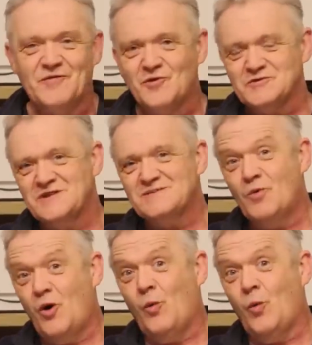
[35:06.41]
Of course, there's
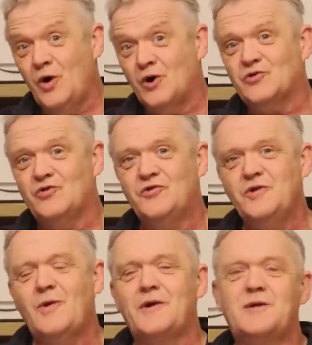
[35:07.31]
more work to
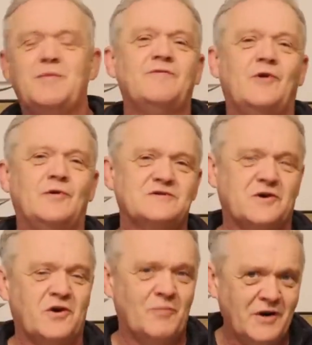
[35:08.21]
do on it before
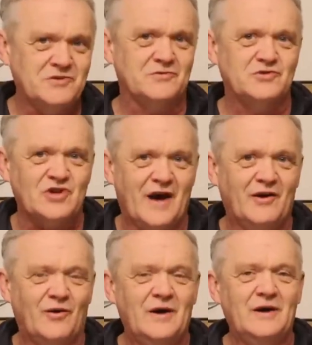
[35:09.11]
it's a commercial
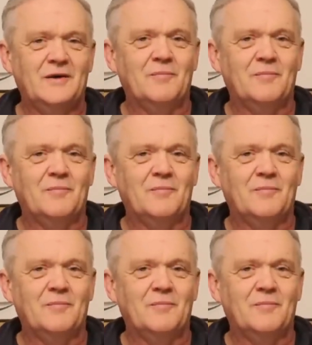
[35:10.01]
scale,